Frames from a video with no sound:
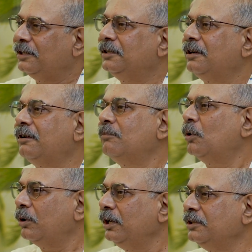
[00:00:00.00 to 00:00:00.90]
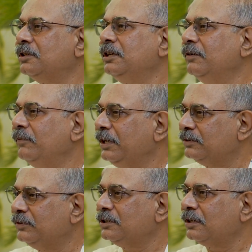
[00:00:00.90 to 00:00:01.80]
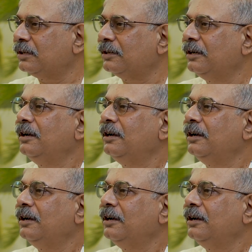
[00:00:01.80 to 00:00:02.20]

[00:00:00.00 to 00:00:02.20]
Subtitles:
and there are mornings and evenings which are